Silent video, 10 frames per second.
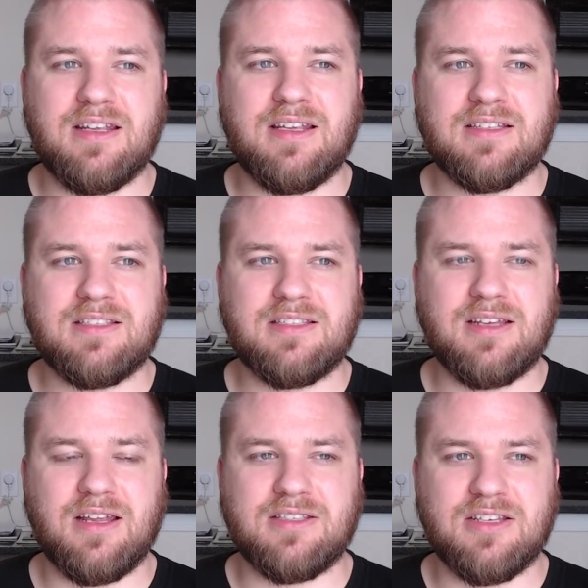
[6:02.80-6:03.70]
gets
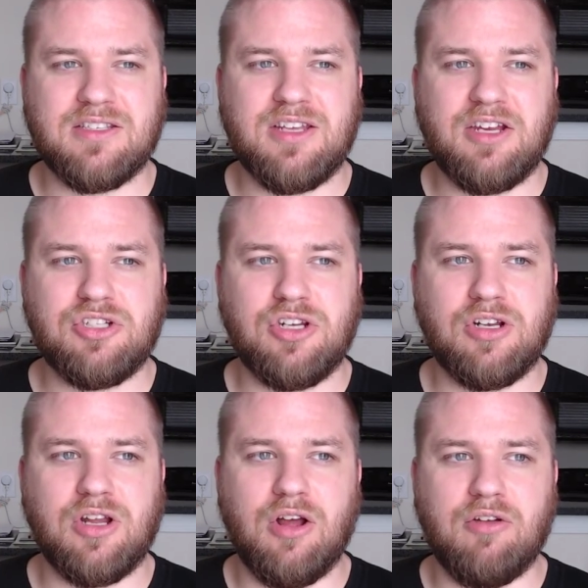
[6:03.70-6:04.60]
a
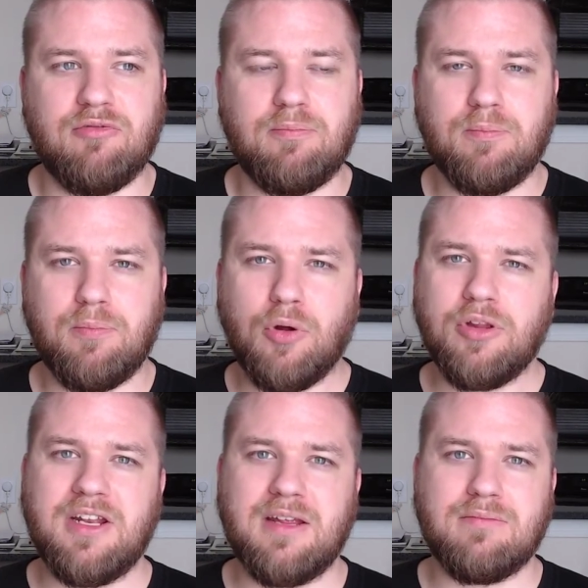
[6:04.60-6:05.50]
sensation of
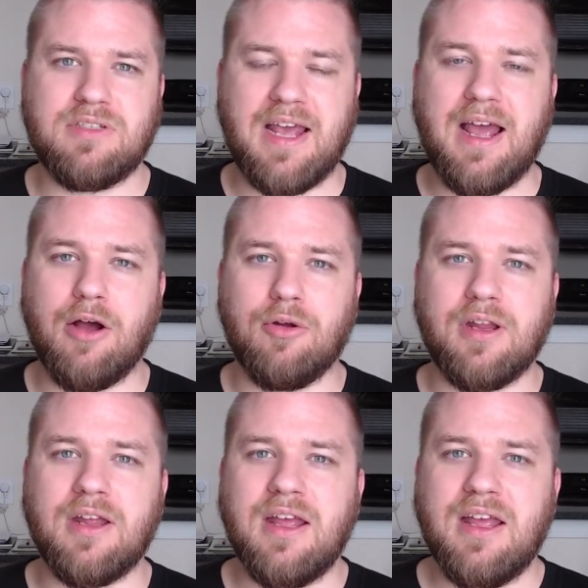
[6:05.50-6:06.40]
pulling him
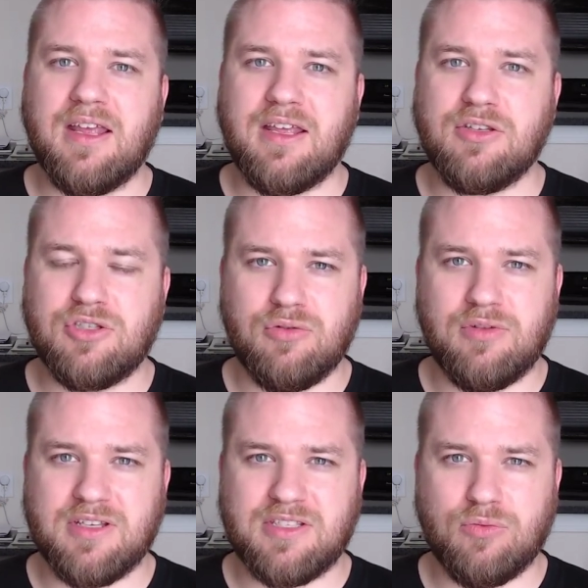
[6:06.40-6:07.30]
down into
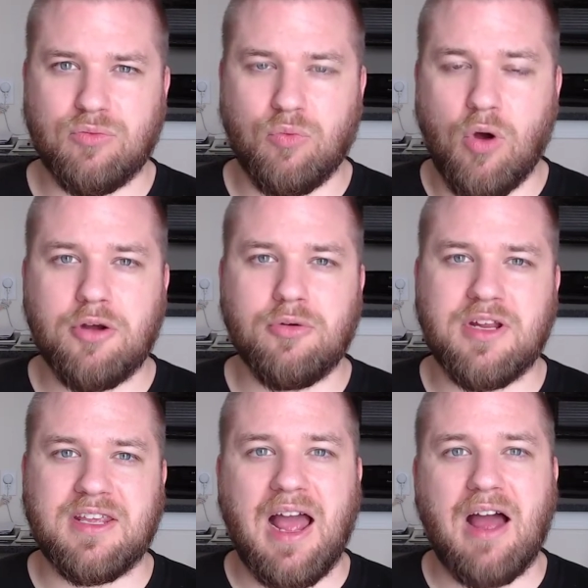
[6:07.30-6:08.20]
this
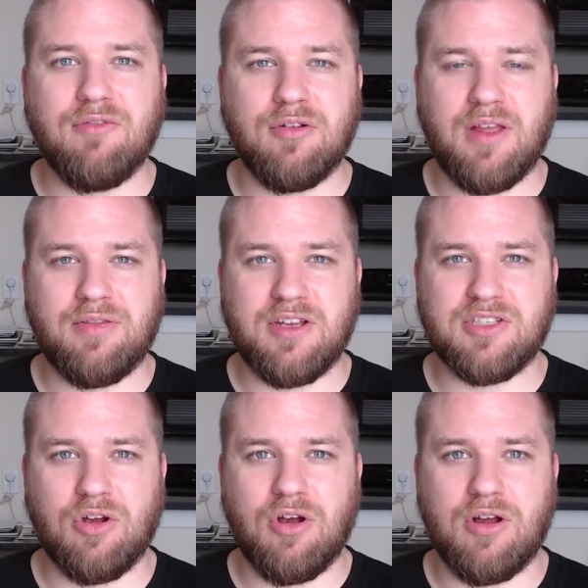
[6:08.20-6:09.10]
watery cavern that they
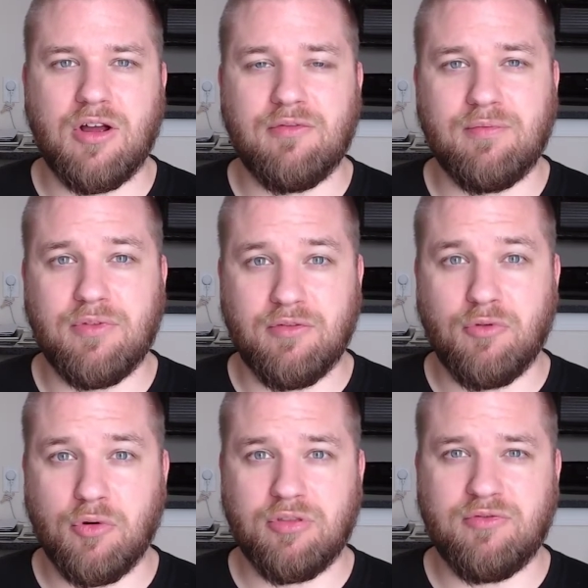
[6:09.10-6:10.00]
saw the
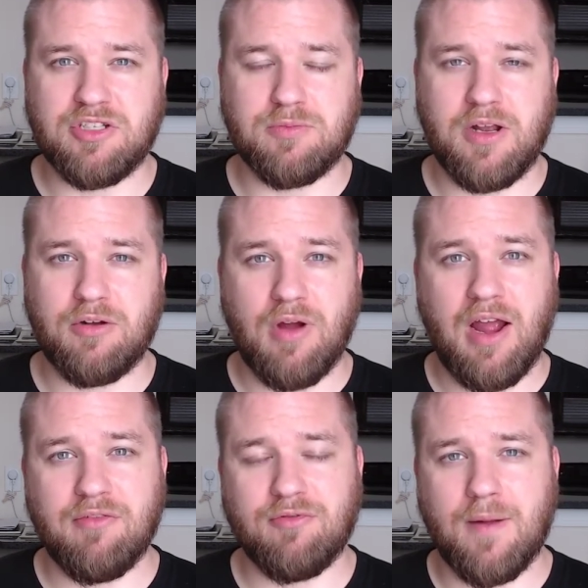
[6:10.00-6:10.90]
4th fishman
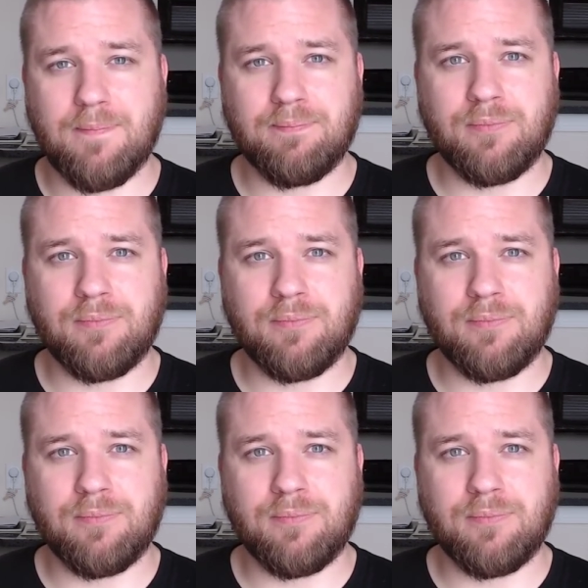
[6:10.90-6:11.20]
arrive from.